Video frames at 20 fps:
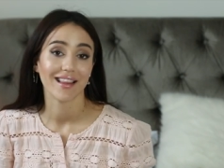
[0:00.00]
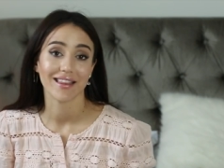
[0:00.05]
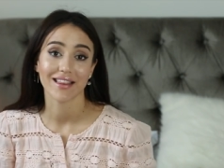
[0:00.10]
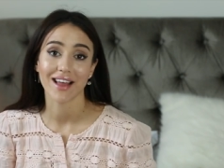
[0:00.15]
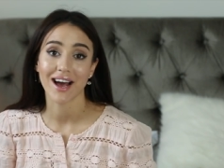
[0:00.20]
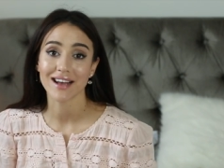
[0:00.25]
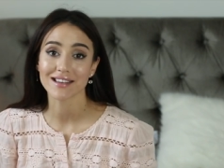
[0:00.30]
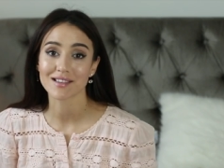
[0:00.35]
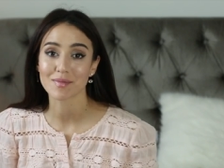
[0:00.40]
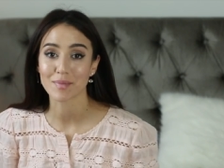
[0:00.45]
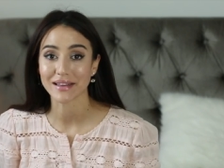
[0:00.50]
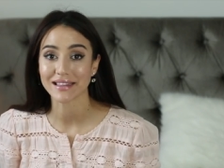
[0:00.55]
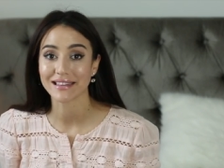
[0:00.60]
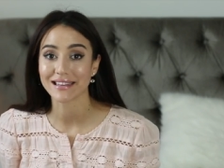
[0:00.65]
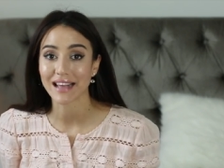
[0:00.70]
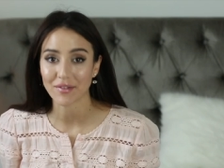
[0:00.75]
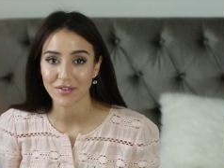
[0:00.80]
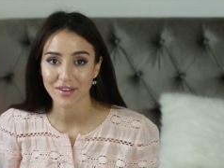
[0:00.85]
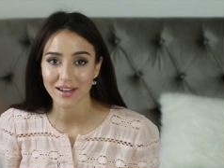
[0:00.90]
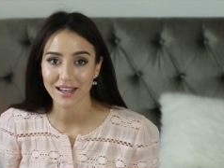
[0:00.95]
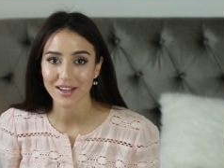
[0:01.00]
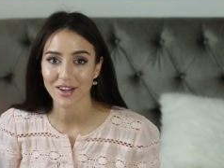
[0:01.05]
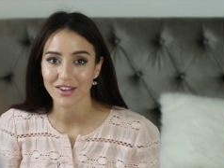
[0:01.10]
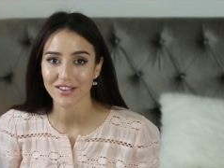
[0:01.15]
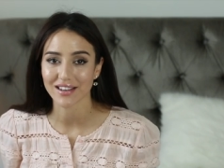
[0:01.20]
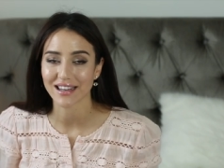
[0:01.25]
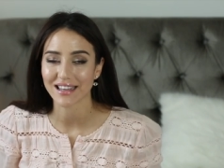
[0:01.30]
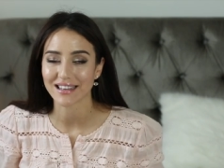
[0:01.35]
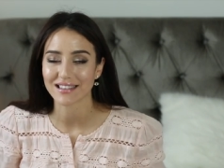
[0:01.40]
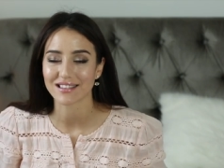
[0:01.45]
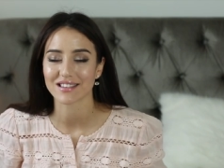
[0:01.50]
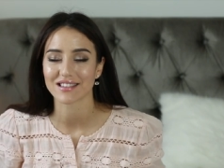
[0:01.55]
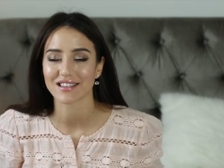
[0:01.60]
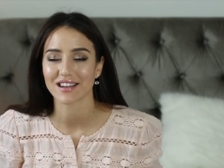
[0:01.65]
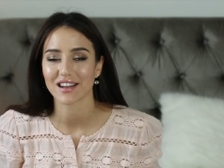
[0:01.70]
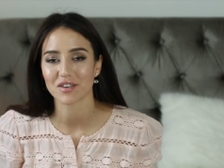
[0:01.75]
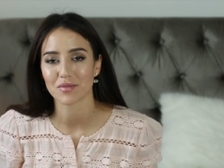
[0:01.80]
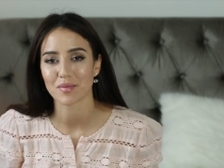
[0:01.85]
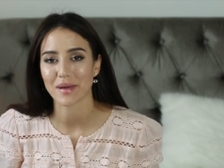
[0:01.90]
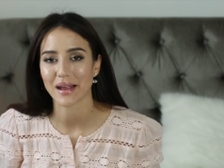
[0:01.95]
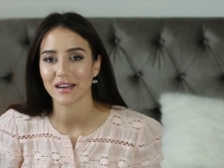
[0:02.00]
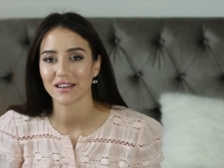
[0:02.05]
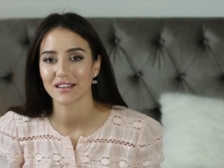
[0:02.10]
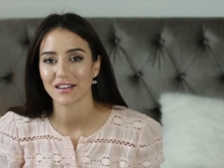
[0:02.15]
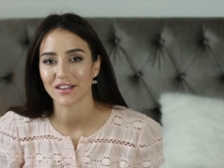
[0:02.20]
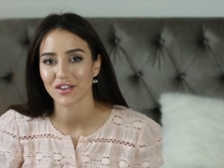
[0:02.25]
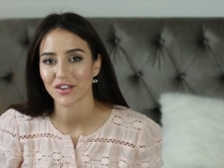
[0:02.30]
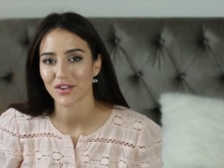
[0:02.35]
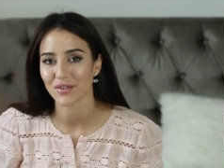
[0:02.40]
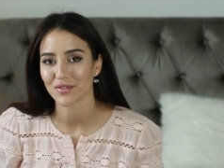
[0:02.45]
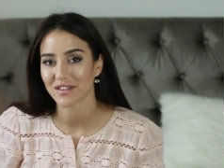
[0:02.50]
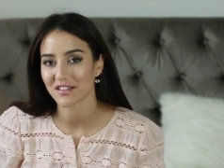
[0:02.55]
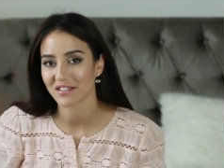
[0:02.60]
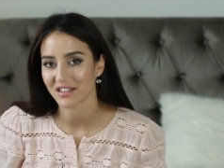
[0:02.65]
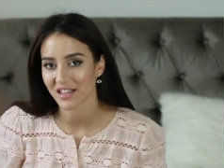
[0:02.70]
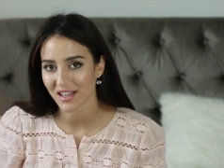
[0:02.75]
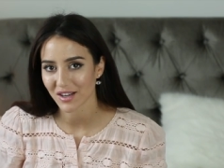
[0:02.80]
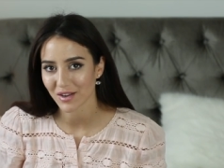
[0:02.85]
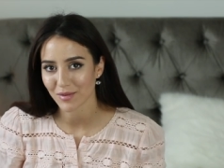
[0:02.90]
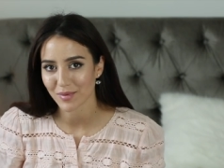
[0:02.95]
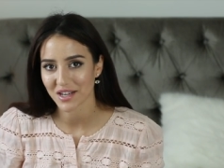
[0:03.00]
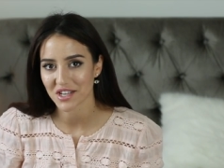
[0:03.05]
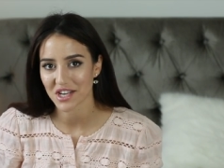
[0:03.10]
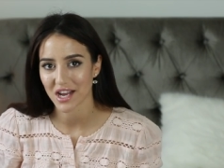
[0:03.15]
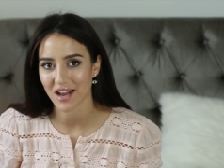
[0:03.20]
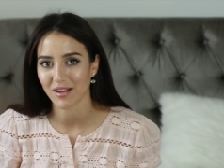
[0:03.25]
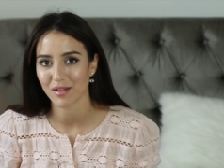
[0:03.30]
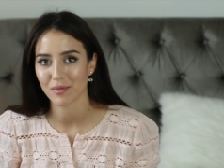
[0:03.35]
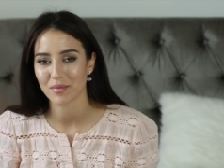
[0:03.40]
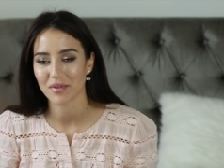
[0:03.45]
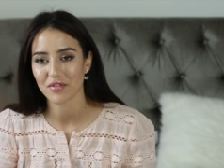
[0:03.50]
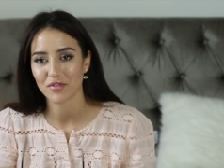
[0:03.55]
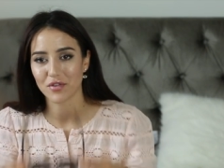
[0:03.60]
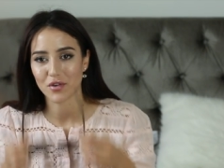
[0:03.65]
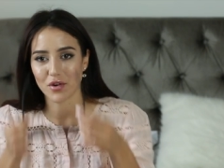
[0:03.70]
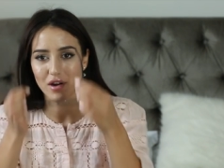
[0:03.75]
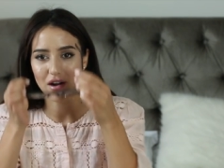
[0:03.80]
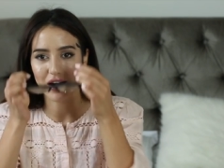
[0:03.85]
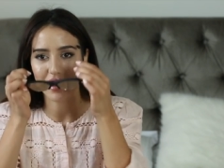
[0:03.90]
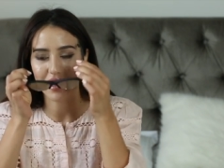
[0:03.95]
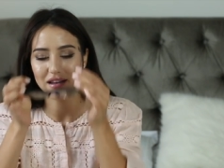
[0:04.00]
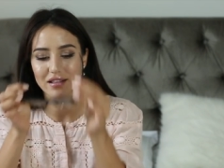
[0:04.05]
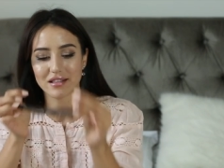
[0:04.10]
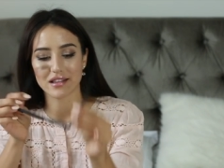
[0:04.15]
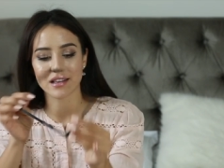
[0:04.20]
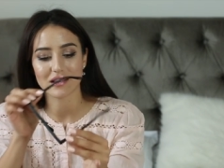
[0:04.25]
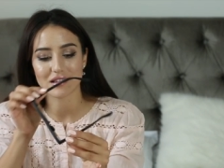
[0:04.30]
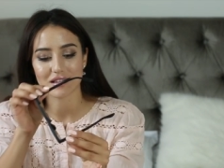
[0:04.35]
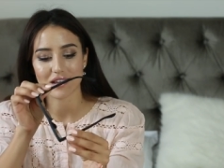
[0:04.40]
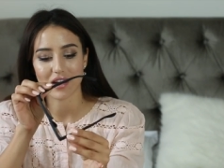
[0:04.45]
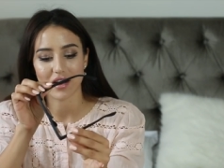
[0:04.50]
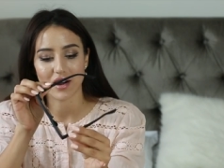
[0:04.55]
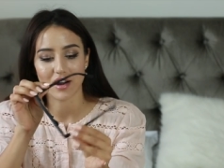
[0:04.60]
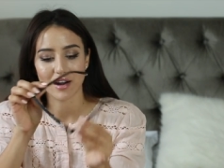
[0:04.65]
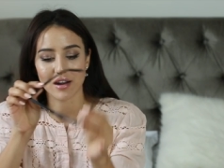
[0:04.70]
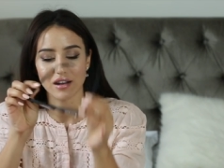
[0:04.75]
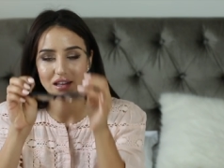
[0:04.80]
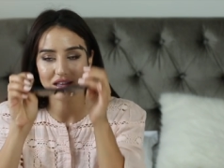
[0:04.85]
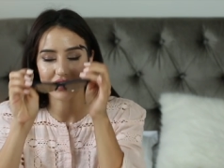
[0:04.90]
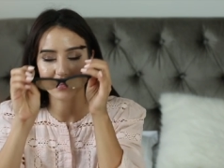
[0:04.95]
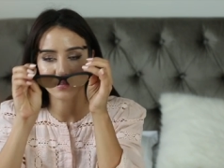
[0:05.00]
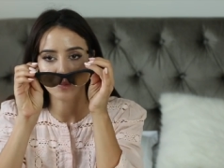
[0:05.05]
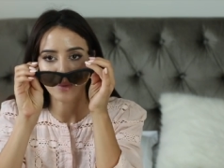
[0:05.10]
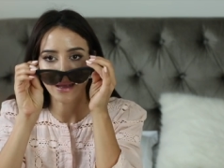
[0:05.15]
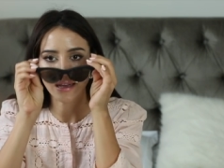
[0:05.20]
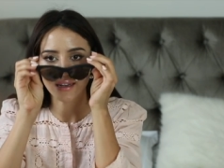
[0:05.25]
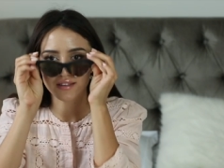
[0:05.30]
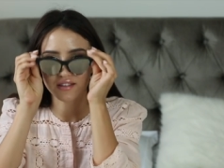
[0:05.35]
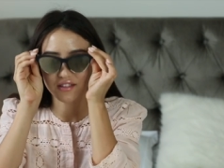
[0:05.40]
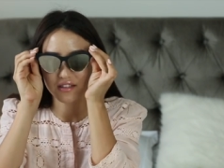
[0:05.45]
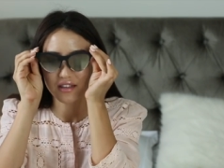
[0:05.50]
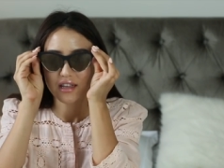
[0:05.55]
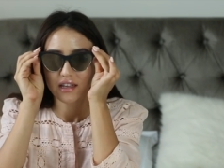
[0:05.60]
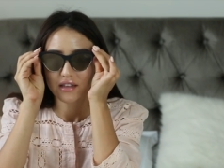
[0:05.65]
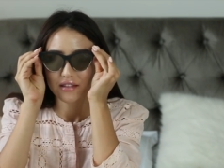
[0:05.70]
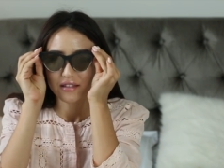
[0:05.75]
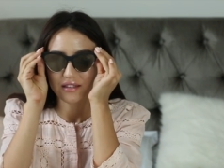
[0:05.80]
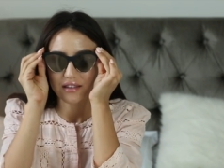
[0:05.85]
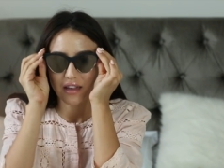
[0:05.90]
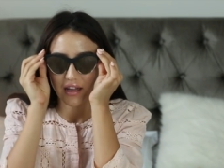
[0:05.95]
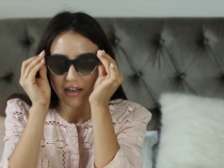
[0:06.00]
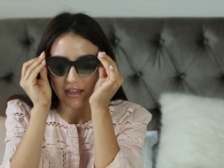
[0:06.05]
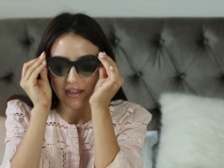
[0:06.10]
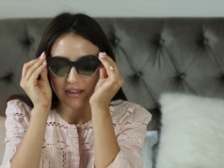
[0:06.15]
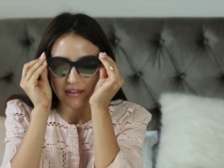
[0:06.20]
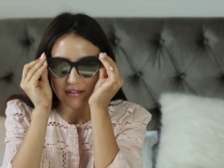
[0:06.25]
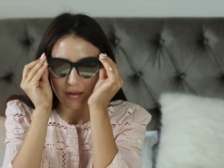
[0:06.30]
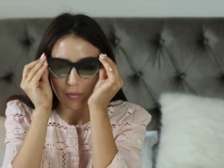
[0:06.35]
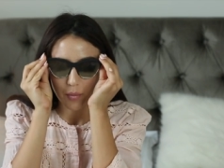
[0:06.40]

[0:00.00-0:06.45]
Last but definitely not the least is another pair that you've seen on my channel before, and these are Le Specs sunnies.